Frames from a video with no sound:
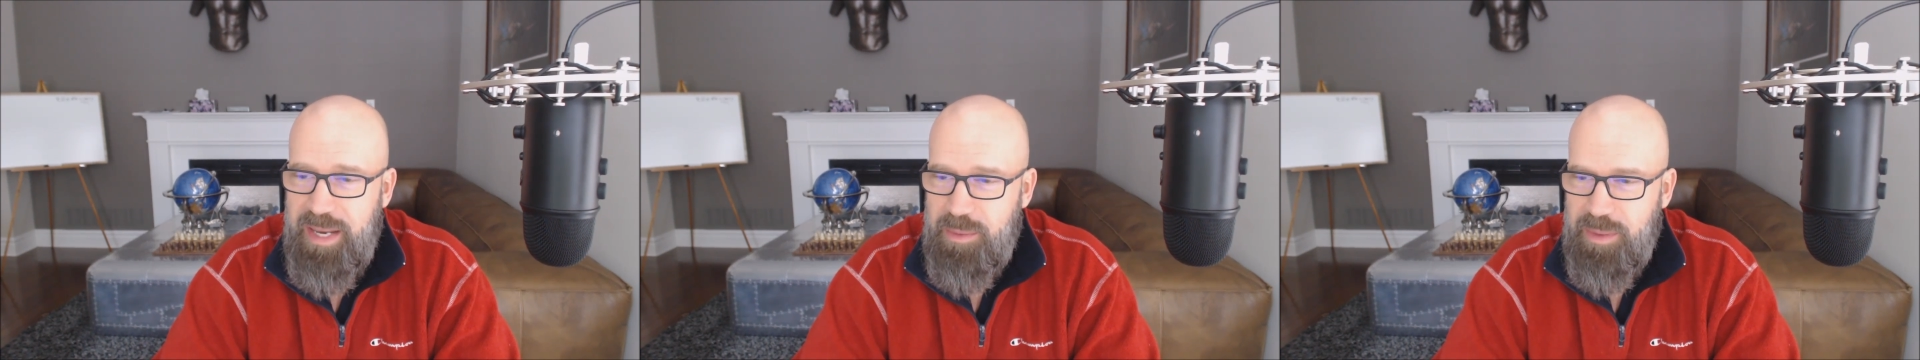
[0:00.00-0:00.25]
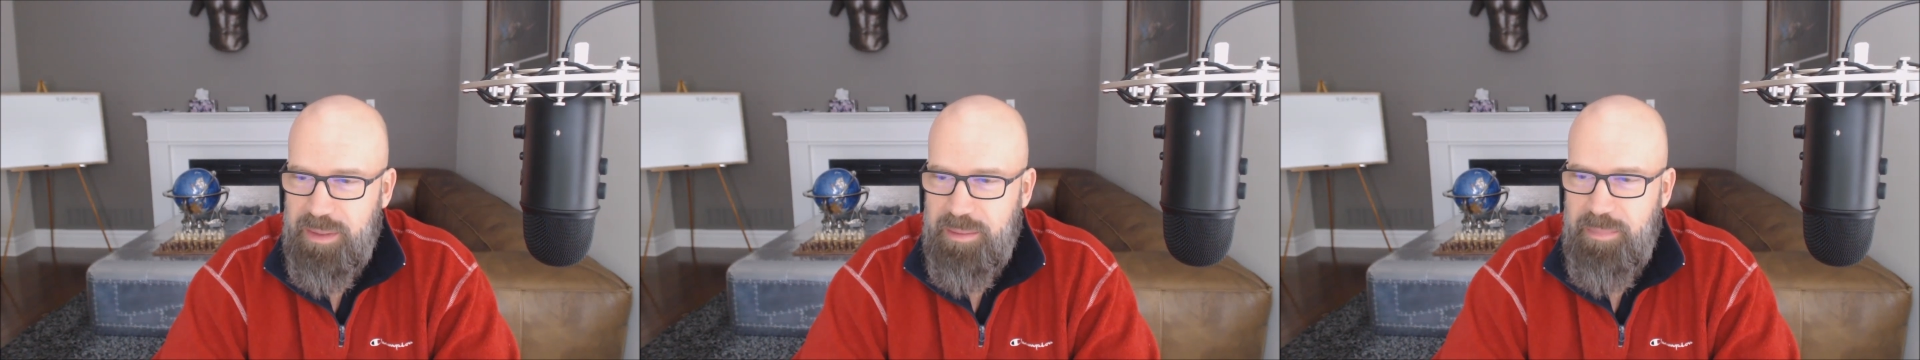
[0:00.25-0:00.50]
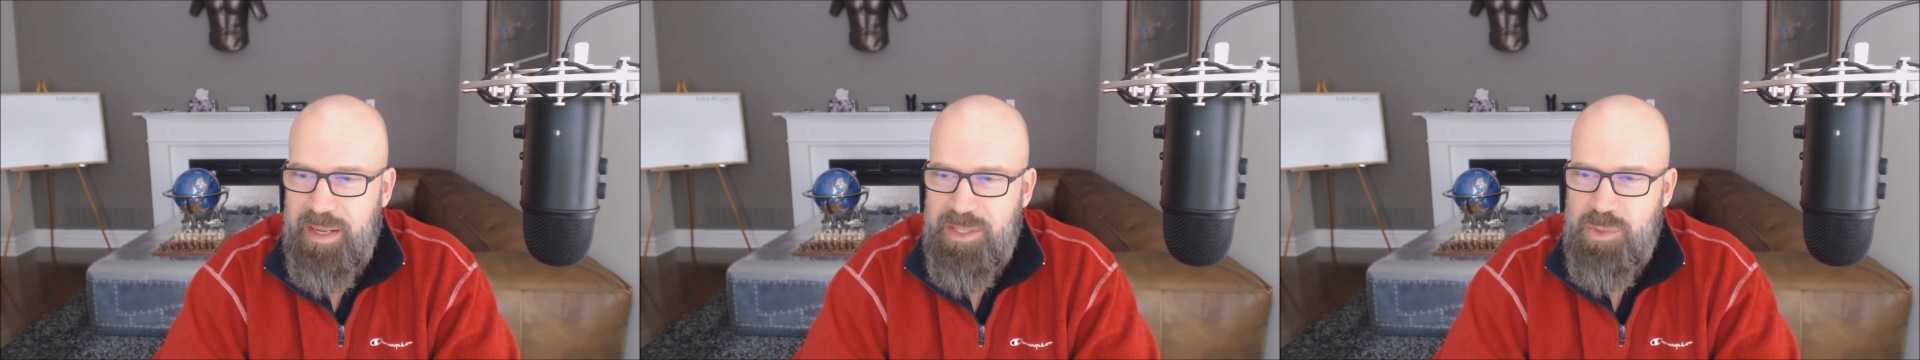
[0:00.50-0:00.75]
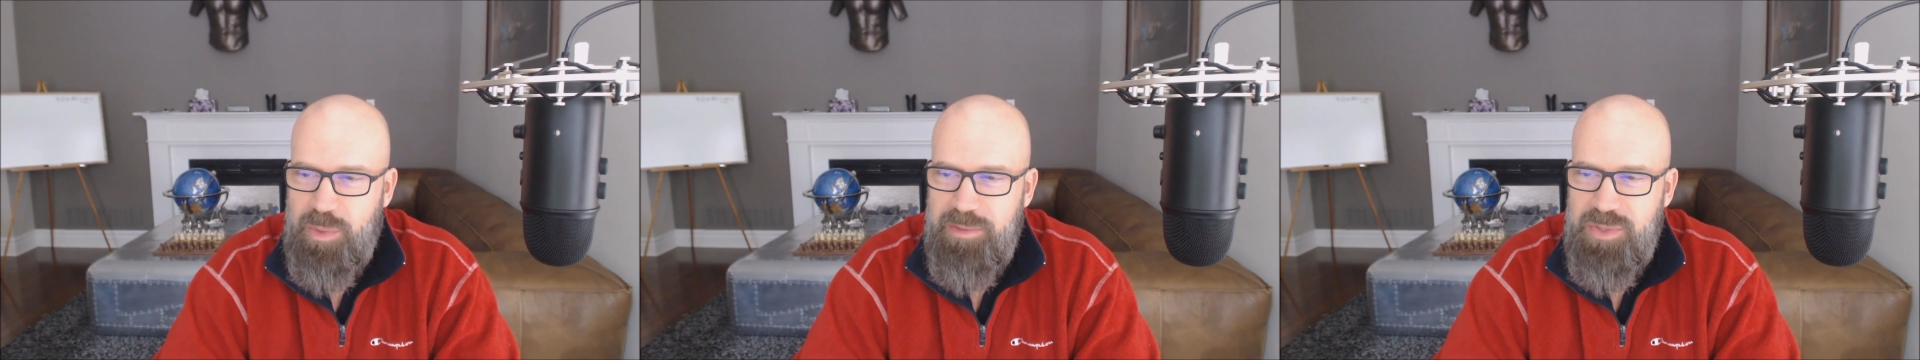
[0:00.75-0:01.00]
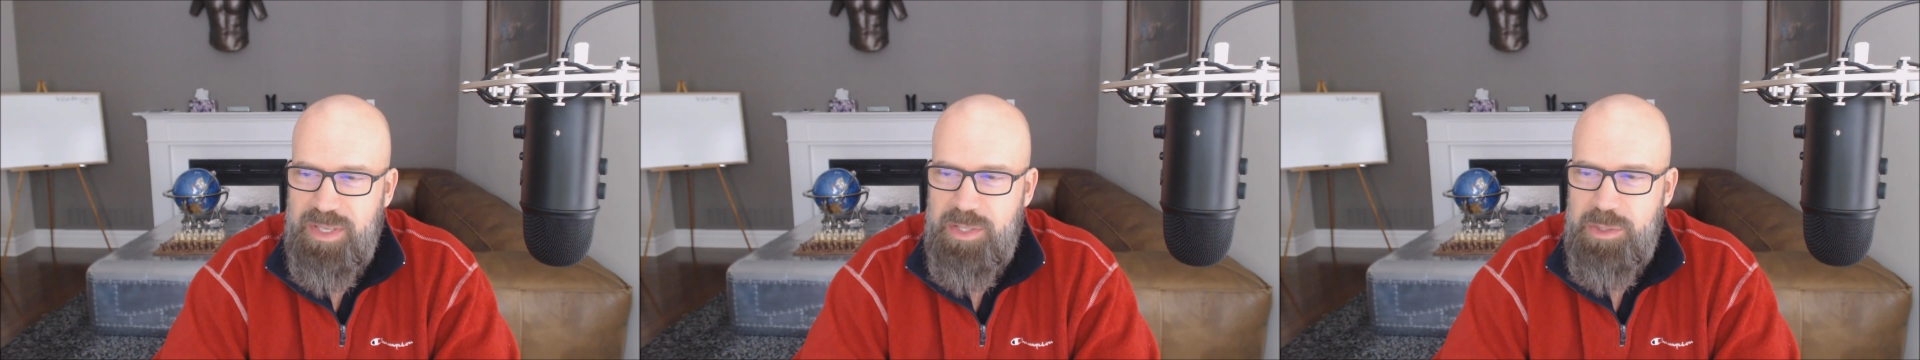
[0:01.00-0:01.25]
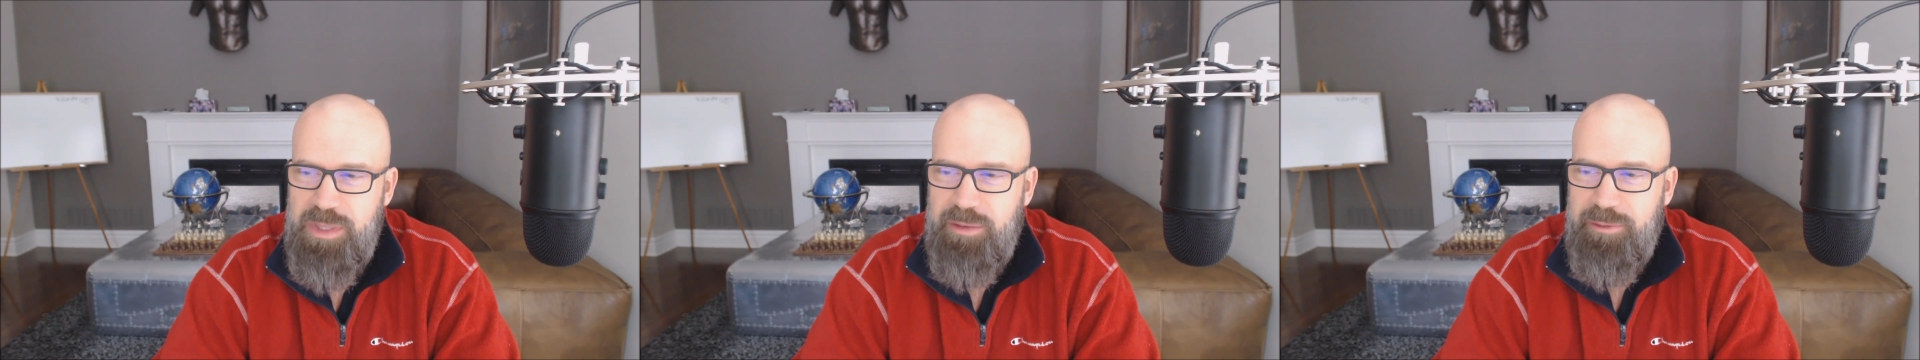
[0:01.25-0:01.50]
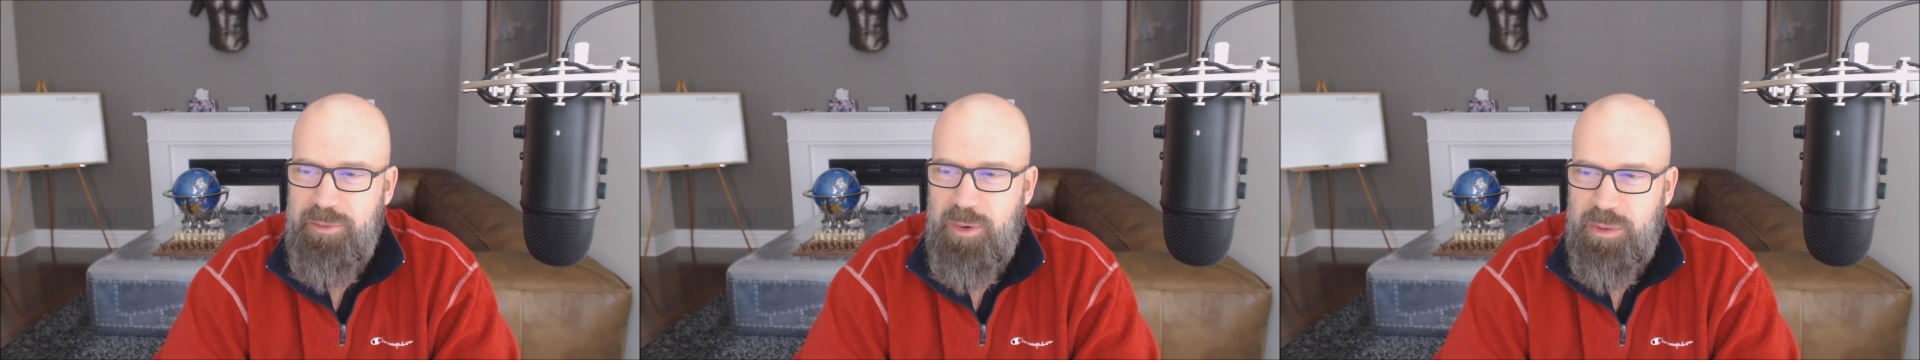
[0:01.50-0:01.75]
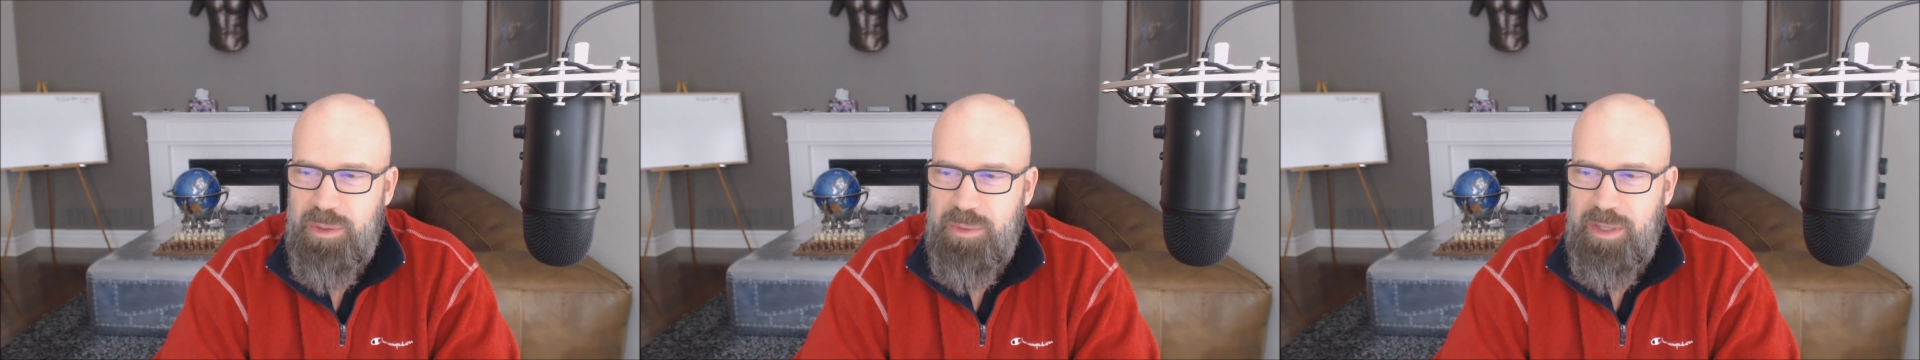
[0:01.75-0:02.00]
Anyway, my ex-wife sends me a
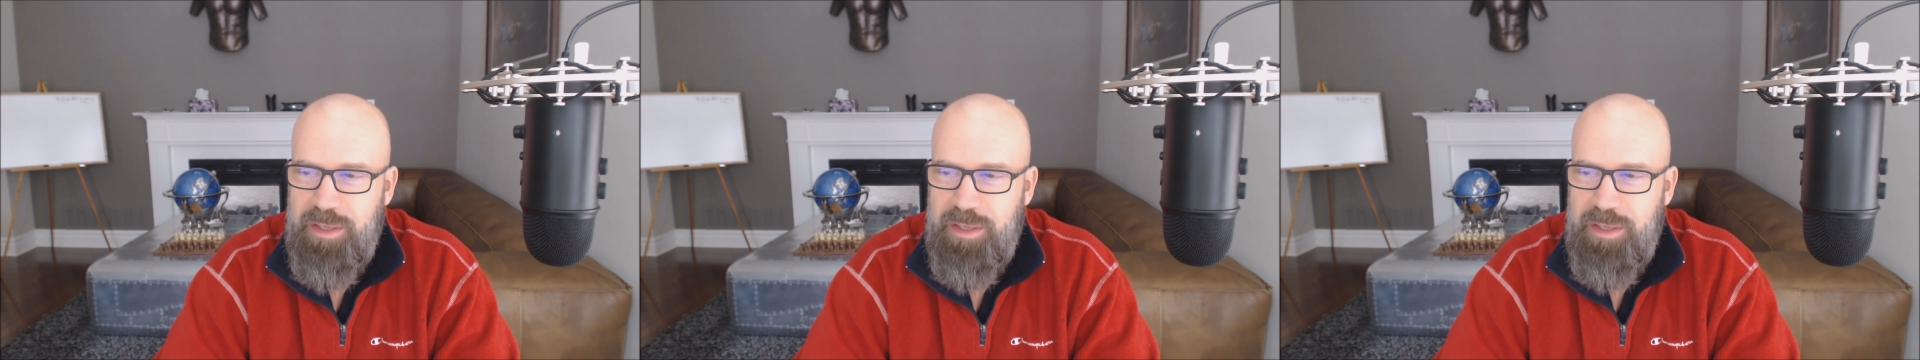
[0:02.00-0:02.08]
photo